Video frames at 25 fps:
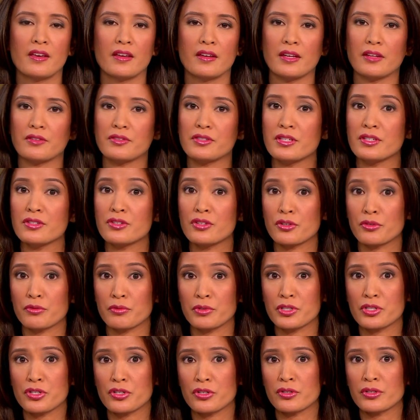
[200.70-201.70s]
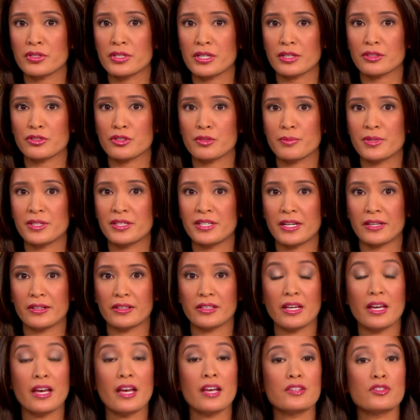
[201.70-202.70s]
Now, since her return, Dr.
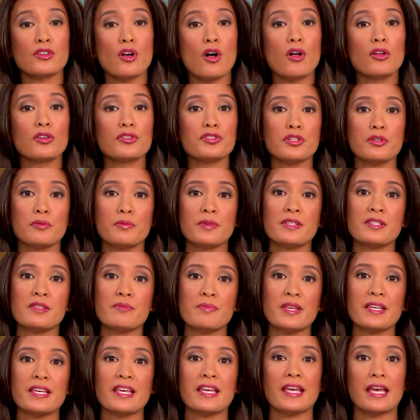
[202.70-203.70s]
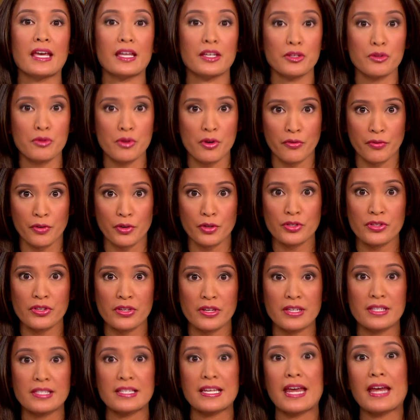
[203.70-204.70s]
Bhadelia has also been speaking at
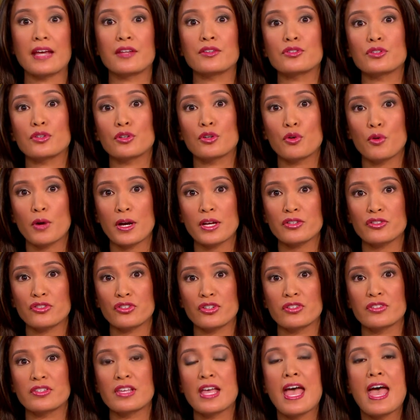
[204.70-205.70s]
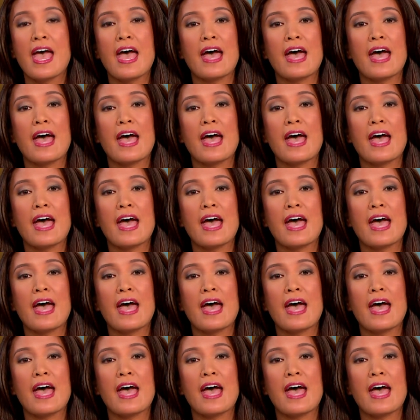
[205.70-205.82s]
universities to answer questions